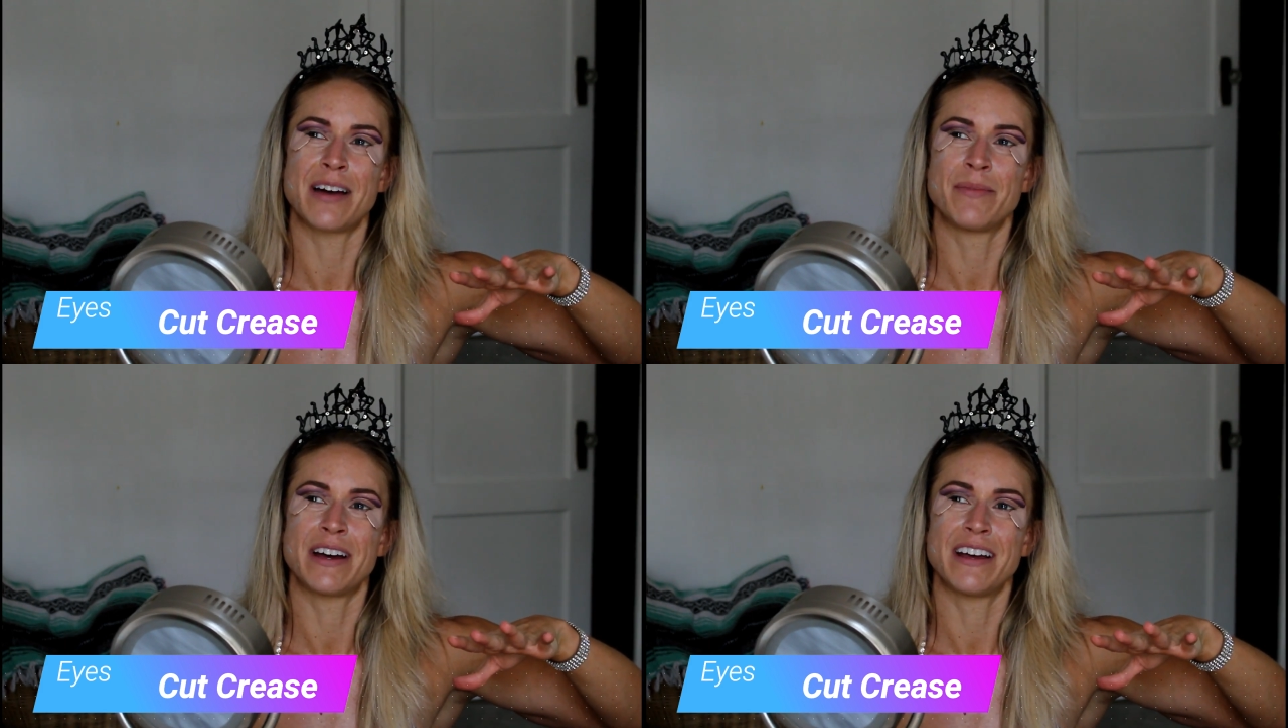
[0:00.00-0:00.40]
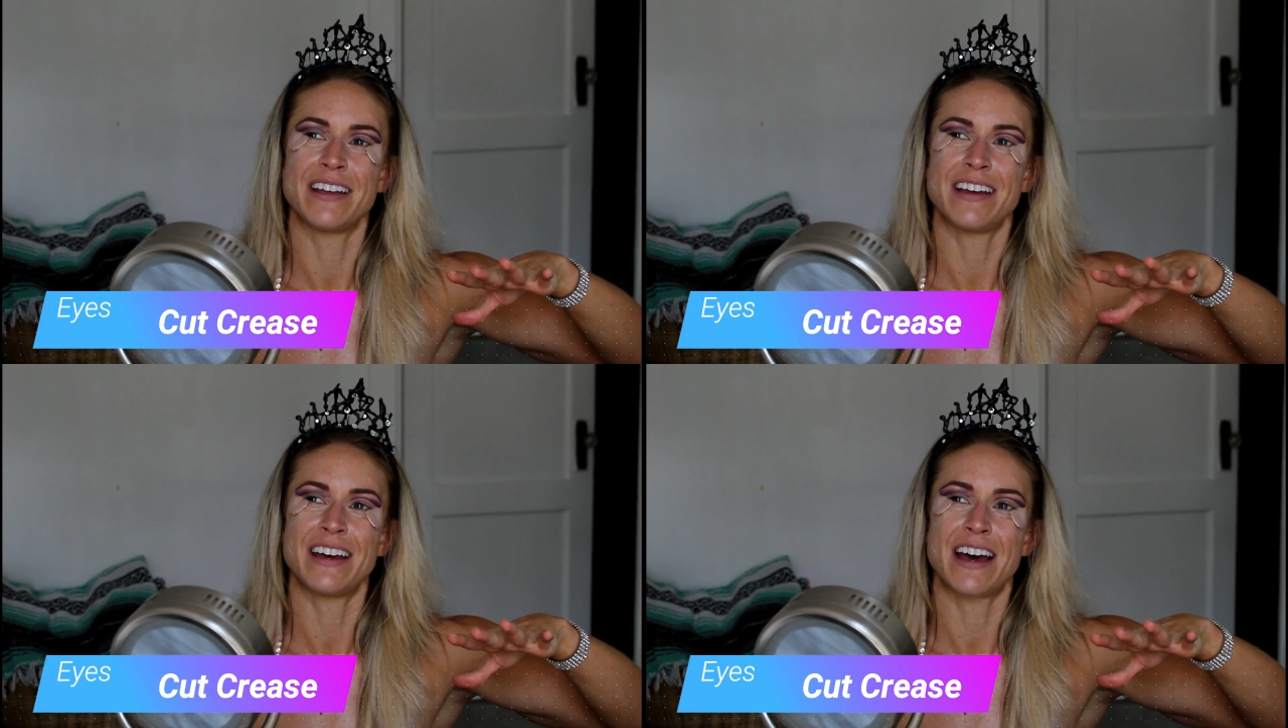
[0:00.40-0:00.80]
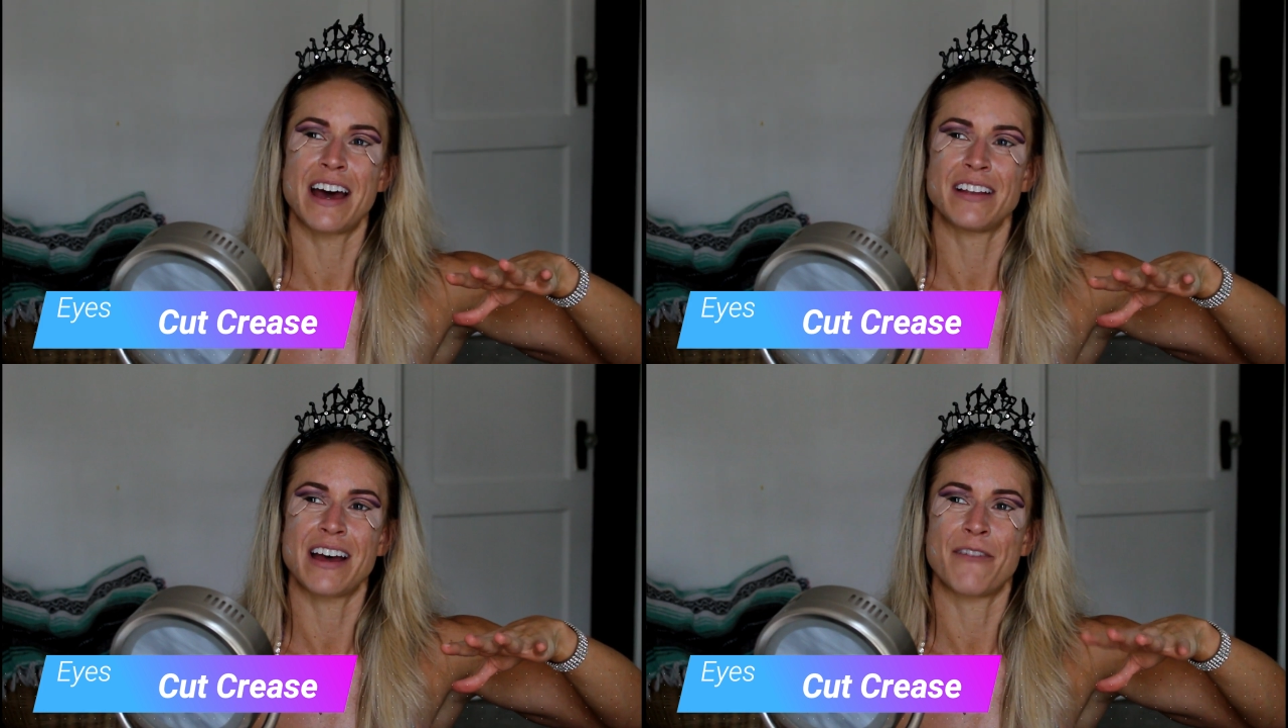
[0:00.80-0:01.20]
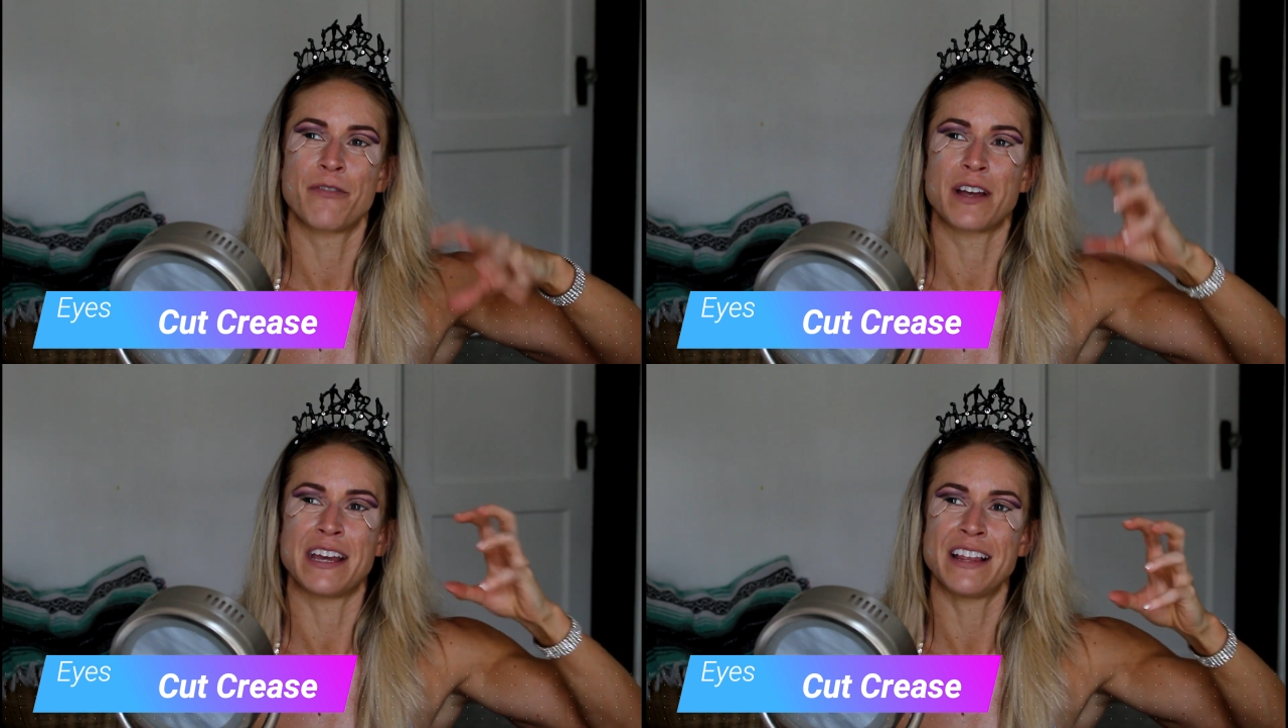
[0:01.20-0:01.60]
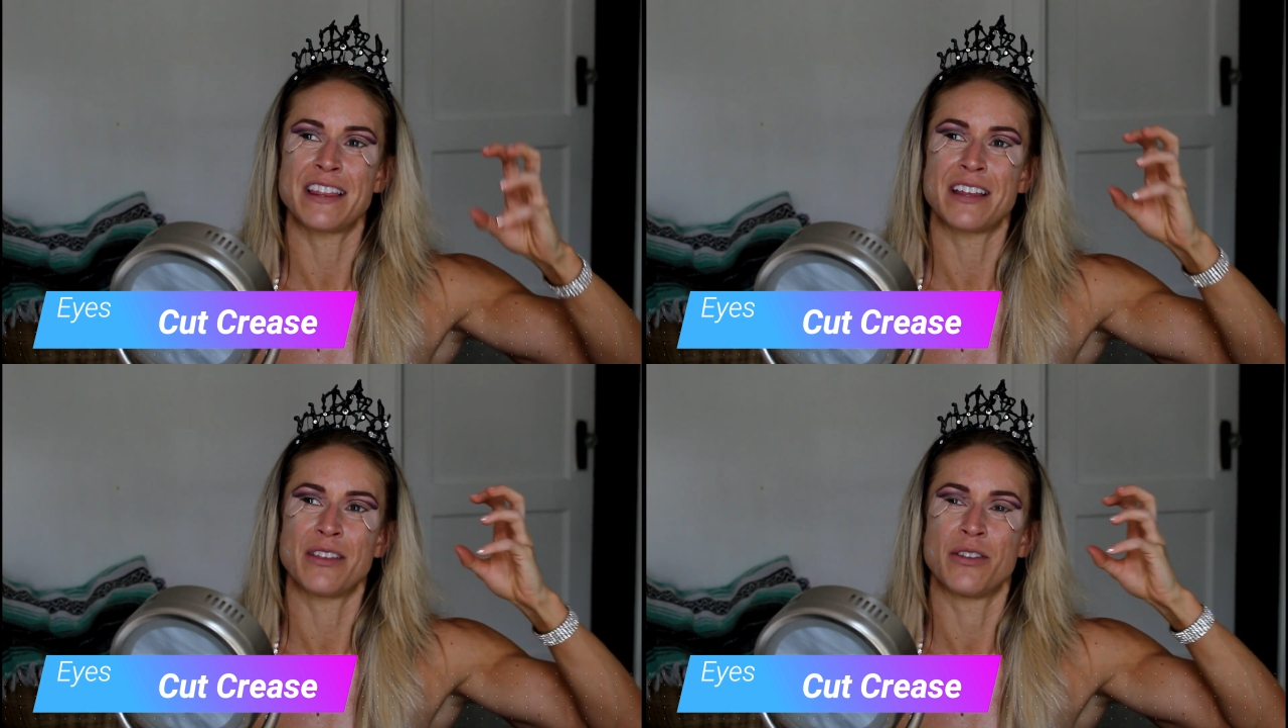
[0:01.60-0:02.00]
I forget
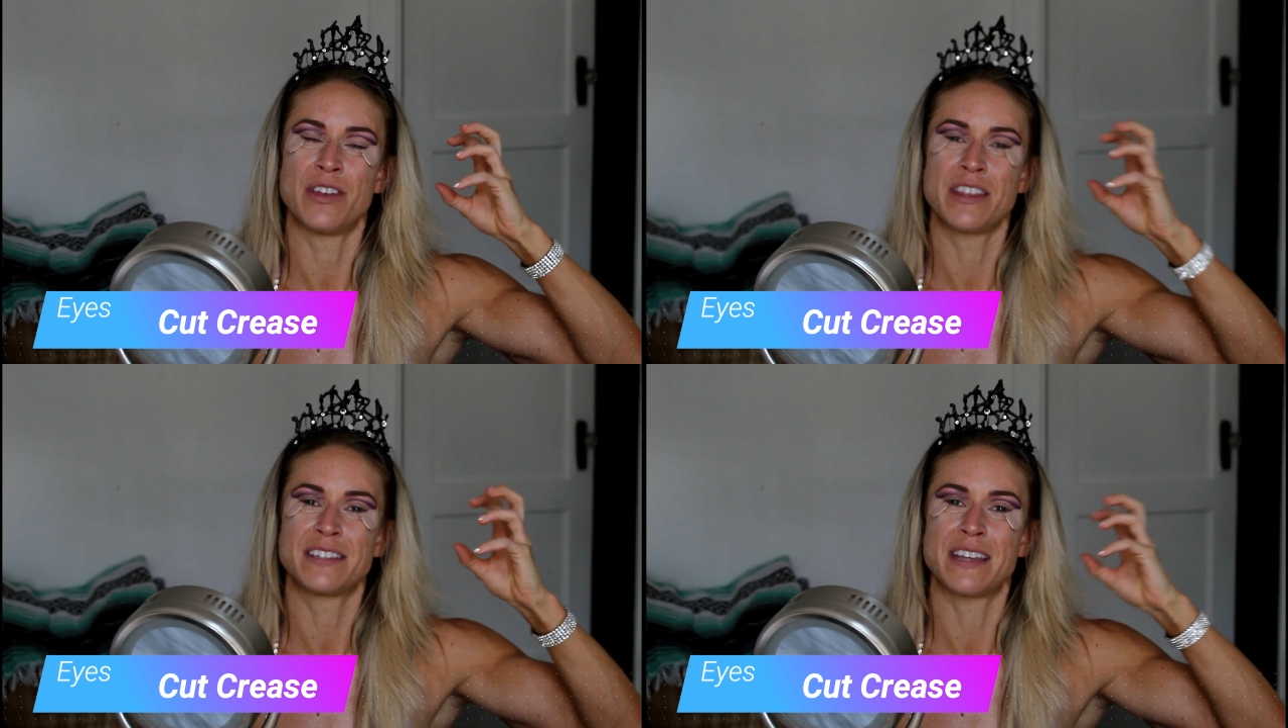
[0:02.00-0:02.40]
that the things